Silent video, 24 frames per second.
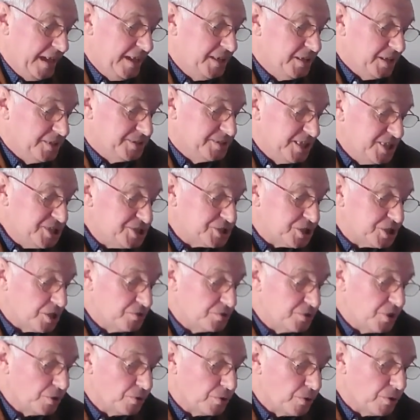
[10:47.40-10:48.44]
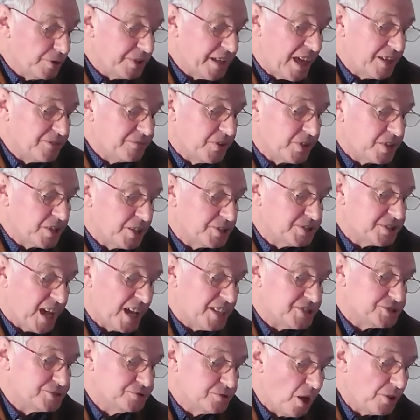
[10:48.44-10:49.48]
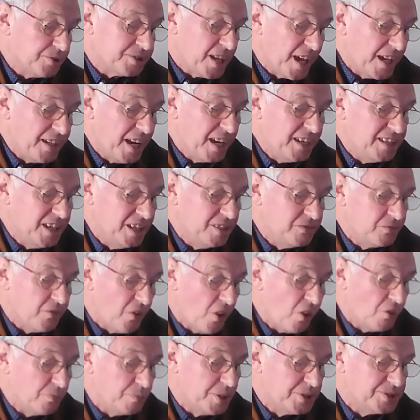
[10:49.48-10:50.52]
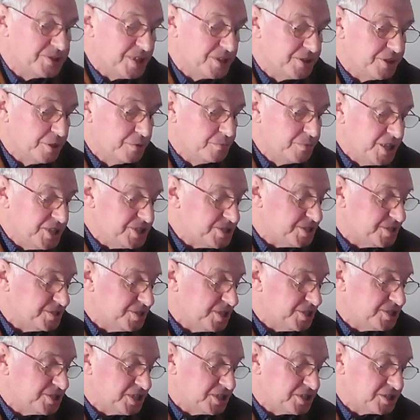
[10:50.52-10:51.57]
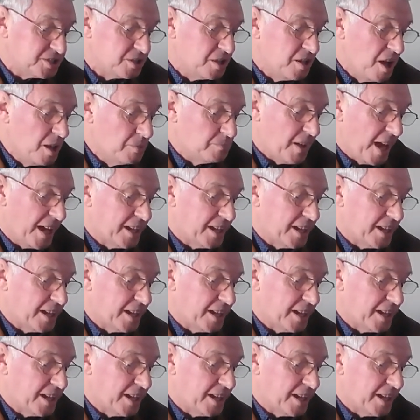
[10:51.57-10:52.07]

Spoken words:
In addition, the Lord Advocate has not had any involvement in the recent decision